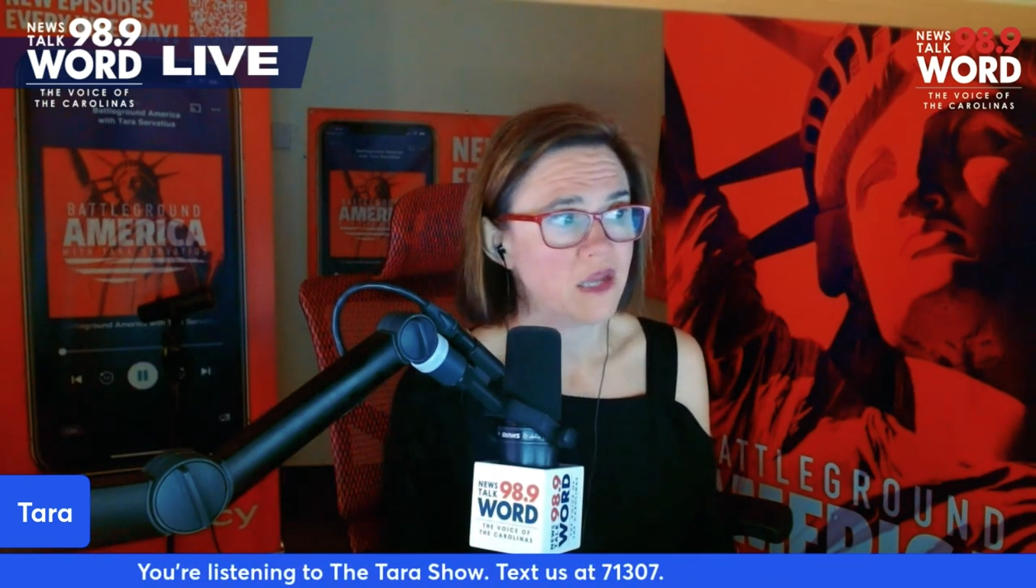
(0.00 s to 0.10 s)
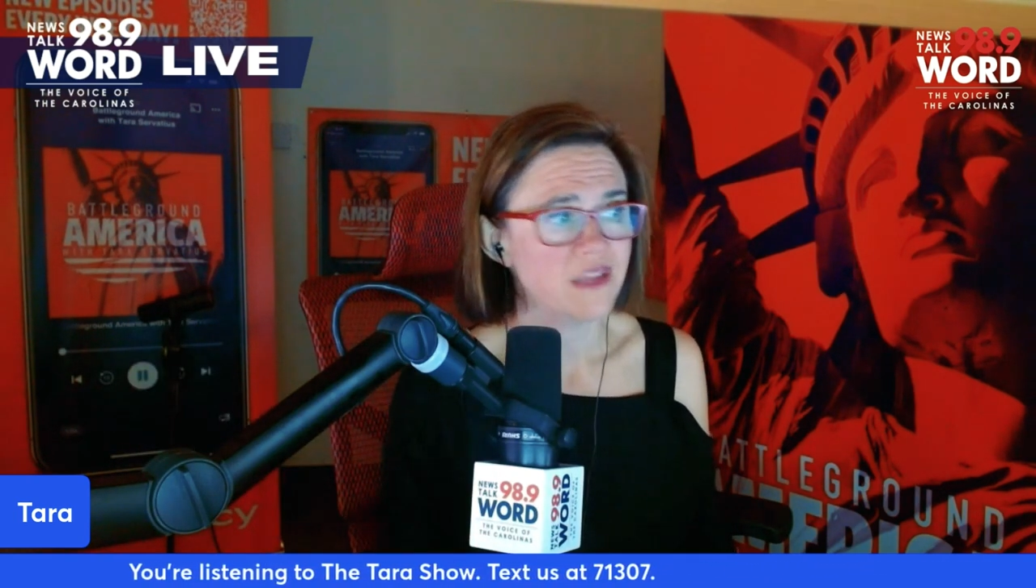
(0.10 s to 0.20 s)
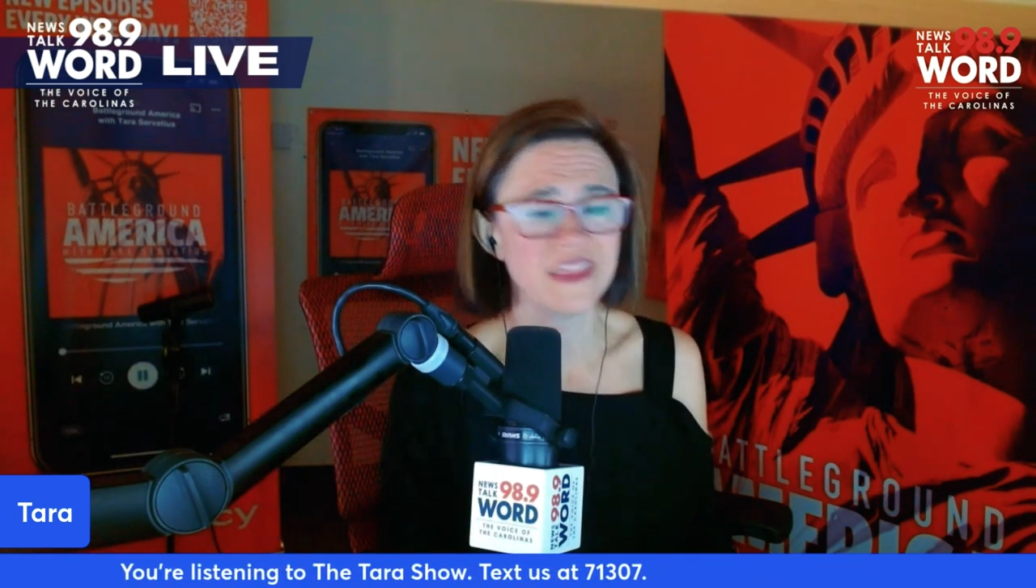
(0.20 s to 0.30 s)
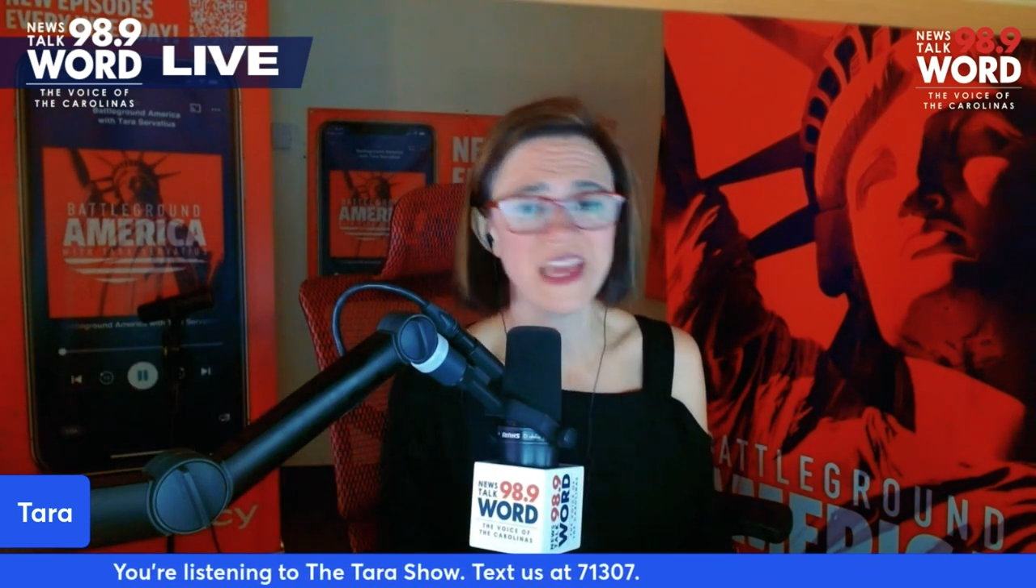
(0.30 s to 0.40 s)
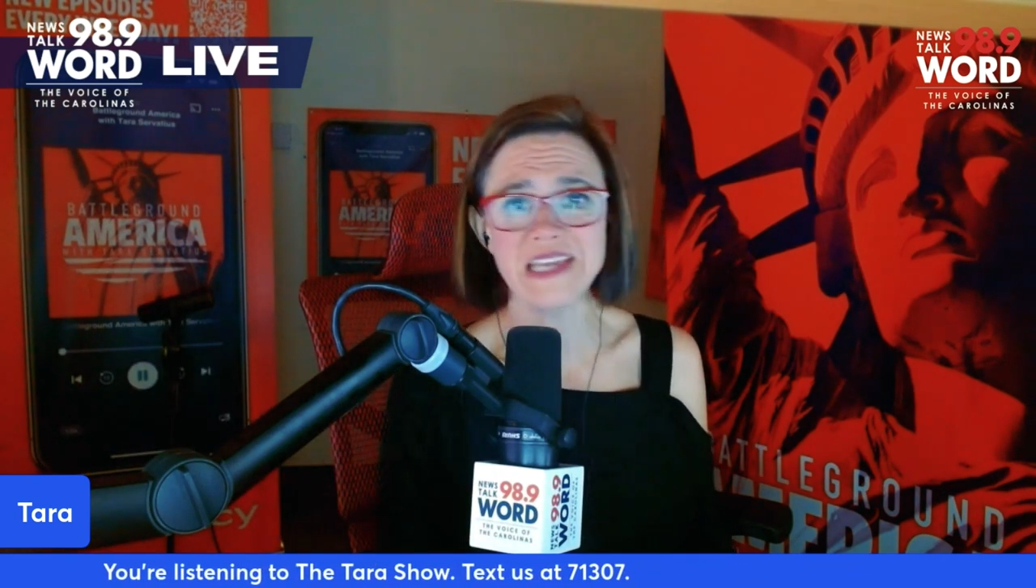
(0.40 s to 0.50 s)

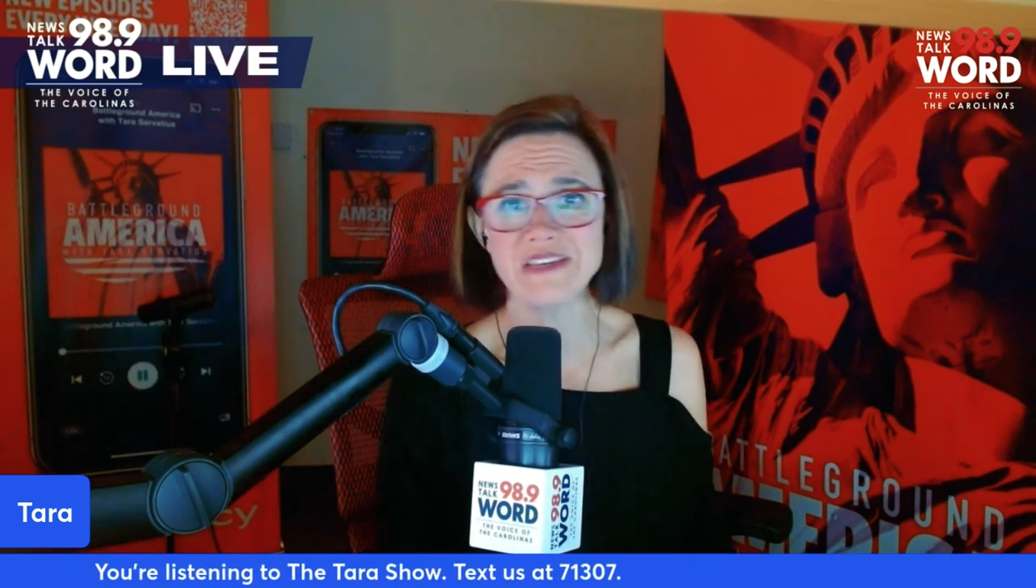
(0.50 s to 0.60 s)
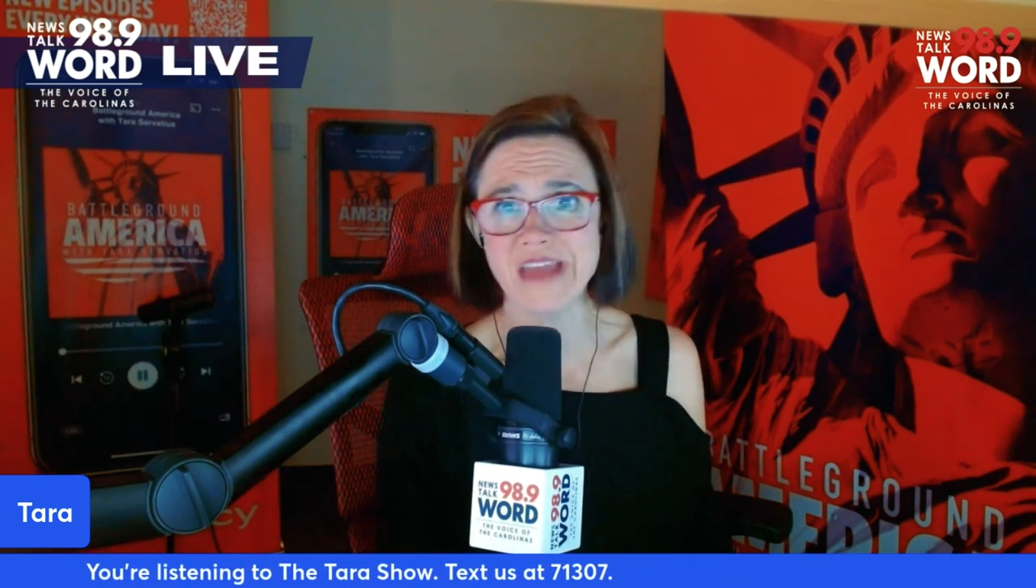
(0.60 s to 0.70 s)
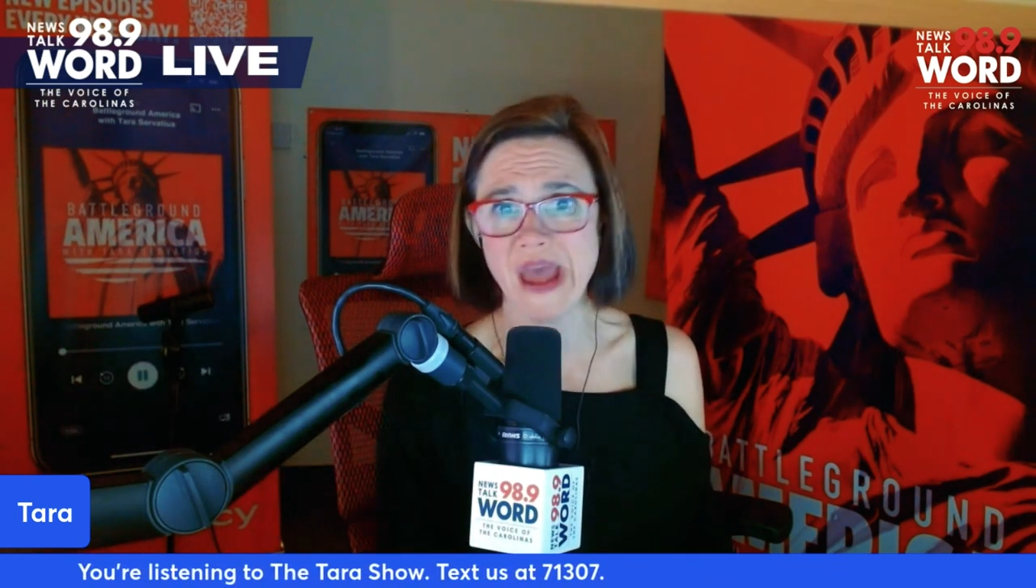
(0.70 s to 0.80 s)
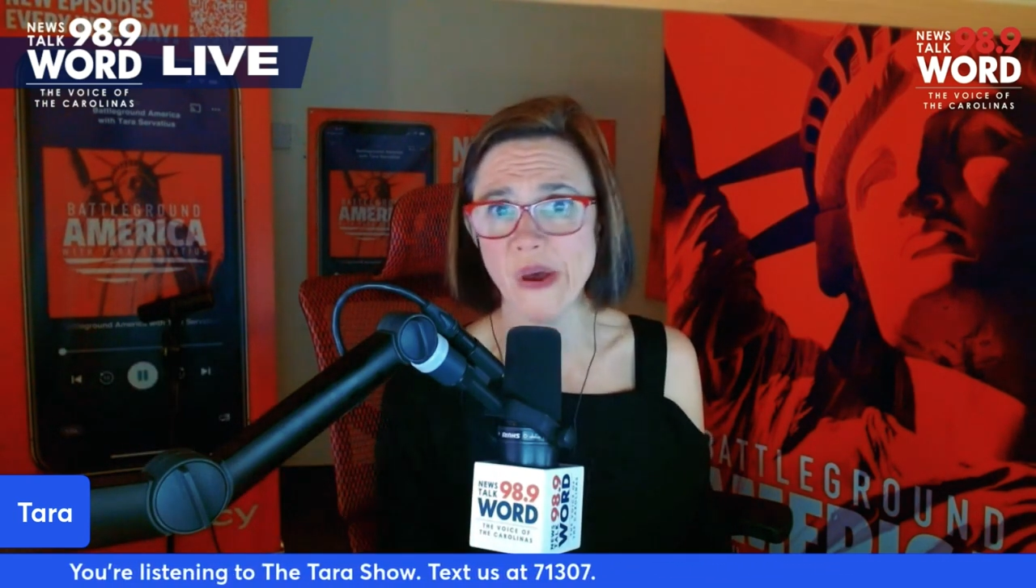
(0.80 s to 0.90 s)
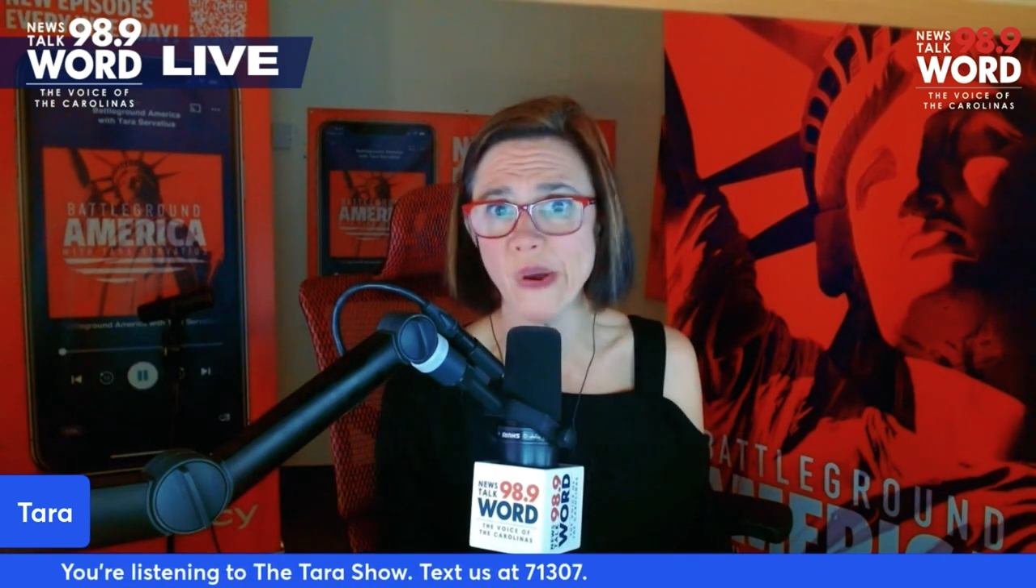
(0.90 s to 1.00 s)
They know.